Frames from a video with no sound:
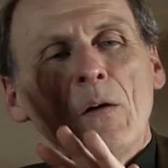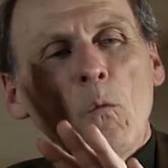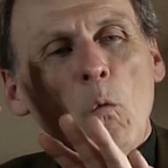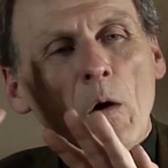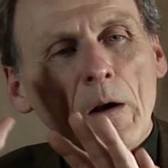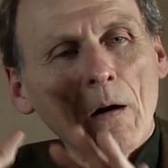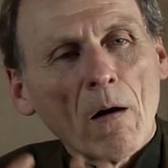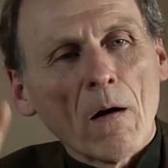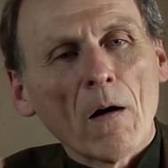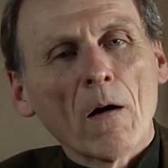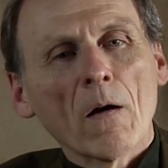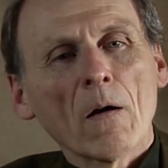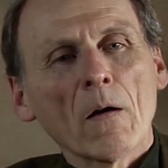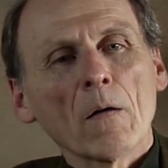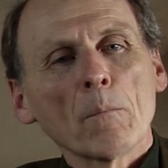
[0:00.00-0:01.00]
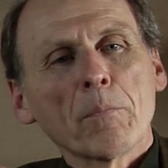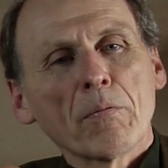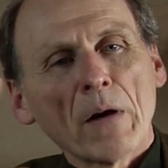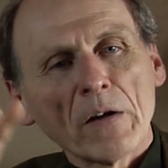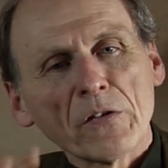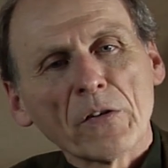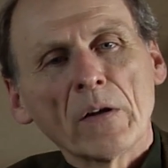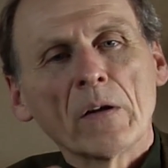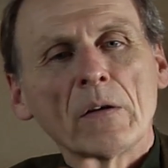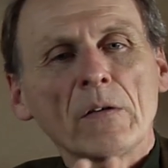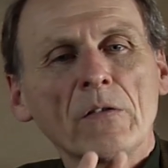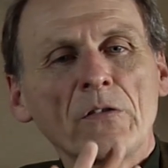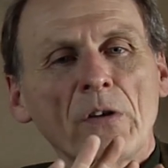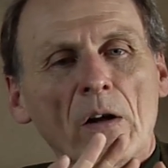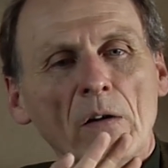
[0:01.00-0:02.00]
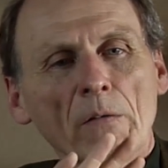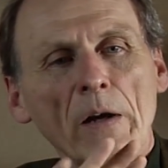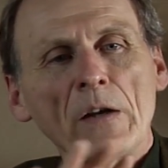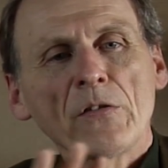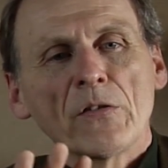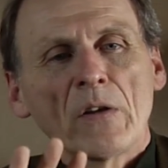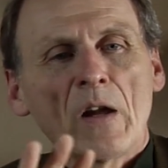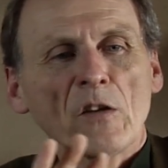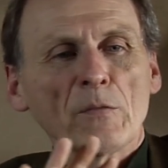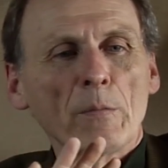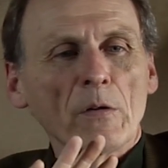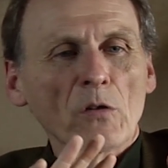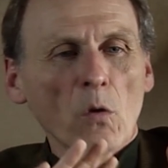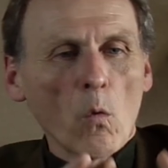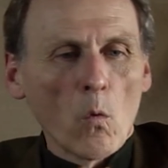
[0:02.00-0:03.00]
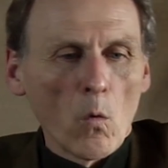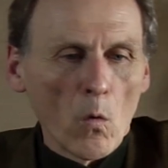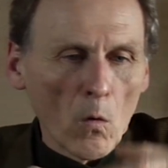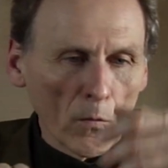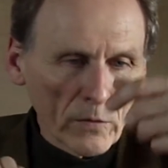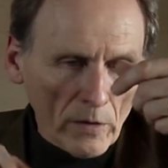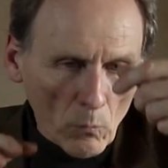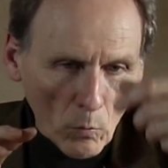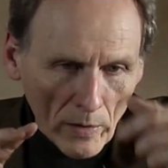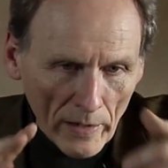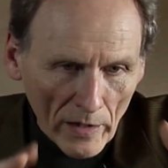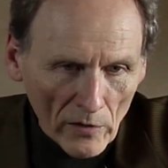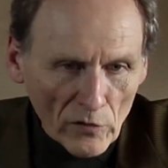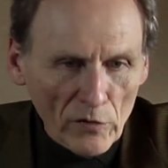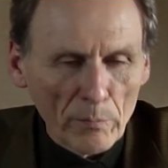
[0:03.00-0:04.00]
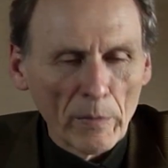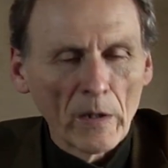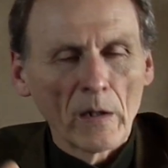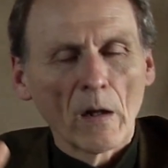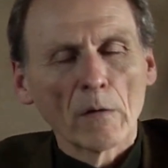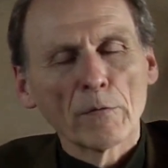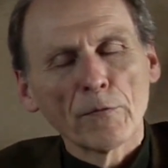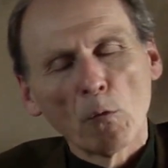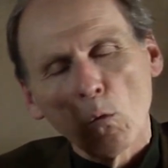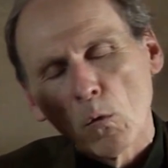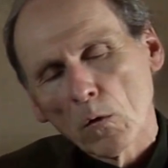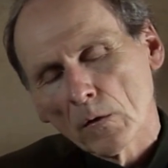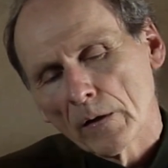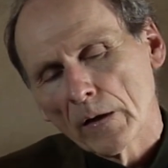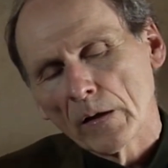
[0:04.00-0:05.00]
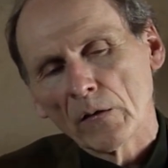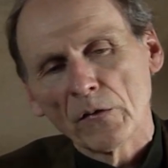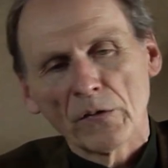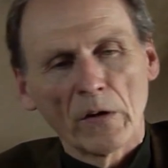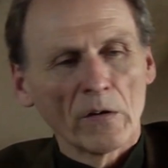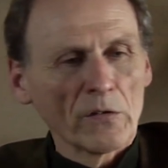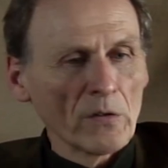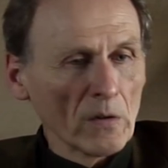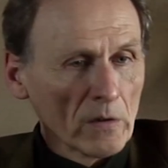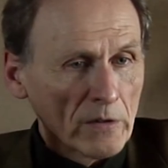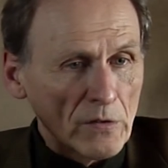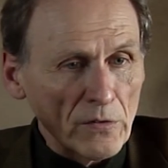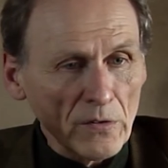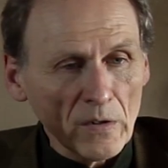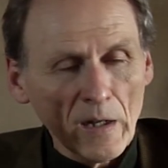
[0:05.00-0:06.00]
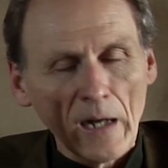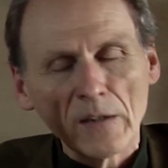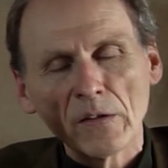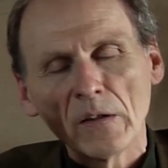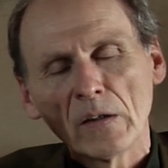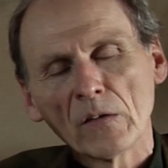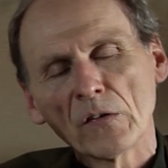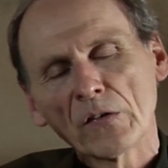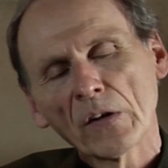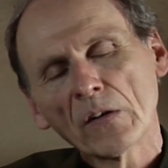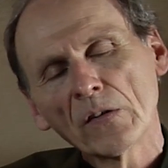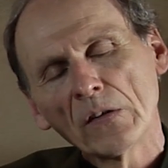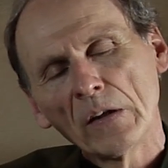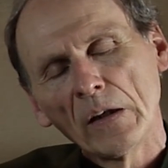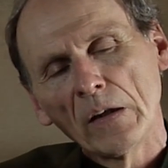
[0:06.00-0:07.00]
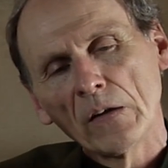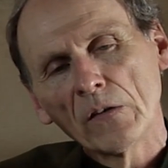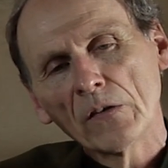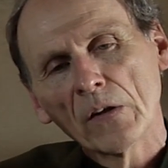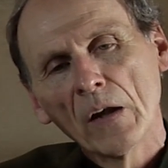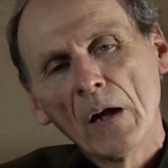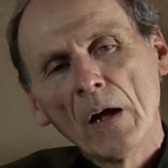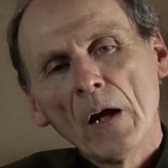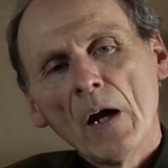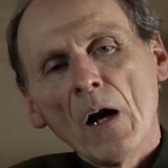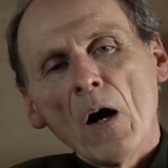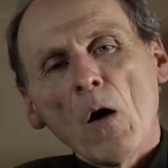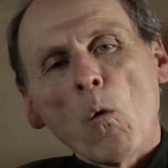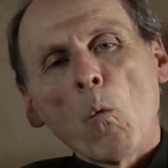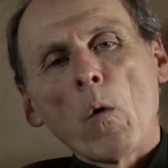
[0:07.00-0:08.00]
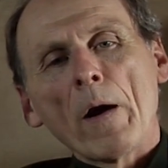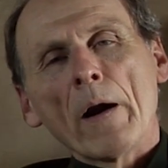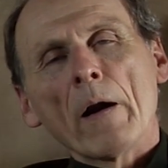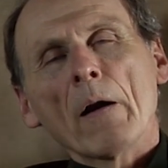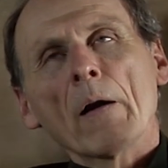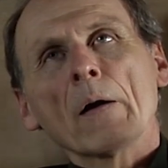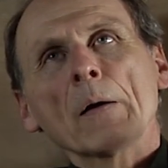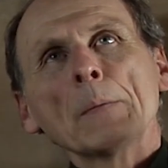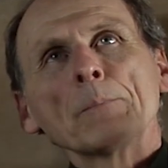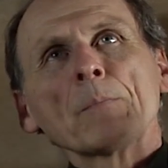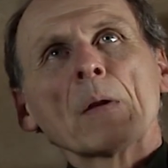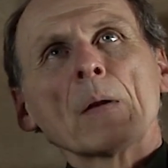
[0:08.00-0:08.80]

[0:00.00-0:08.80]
what our present generation has been told and what has been unfolding since at least the 1960s, where